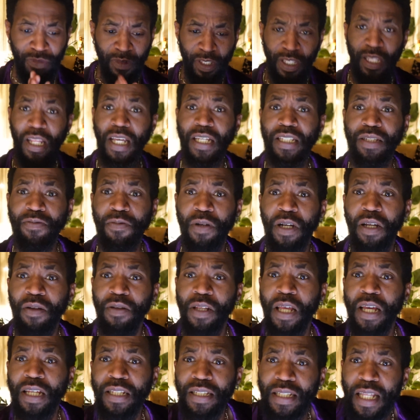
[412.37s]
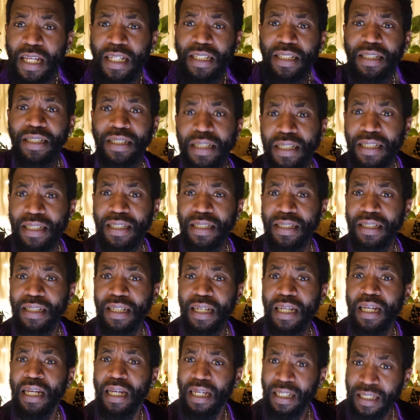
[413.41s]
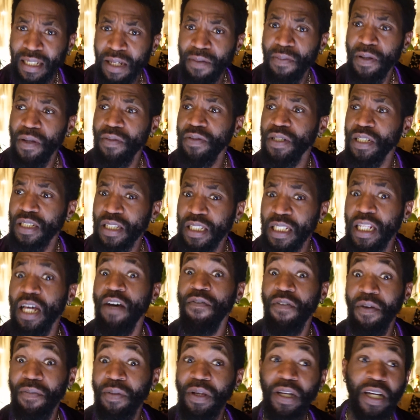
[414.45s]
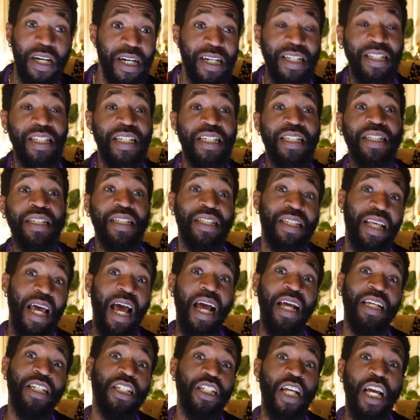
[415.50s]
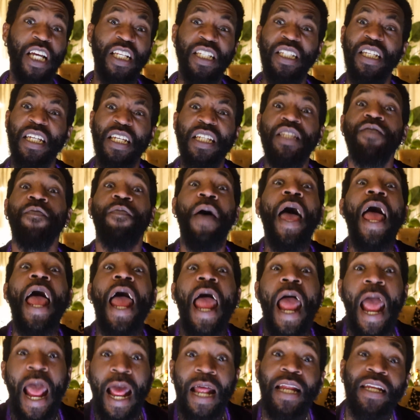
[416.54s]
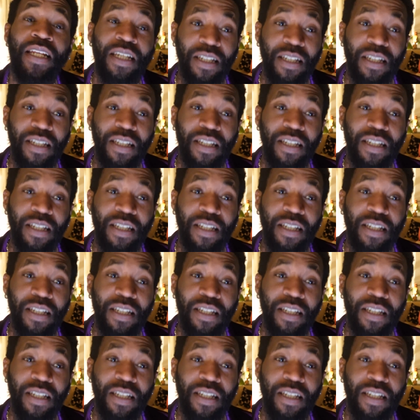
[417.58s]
That's some people just love it because it's bad.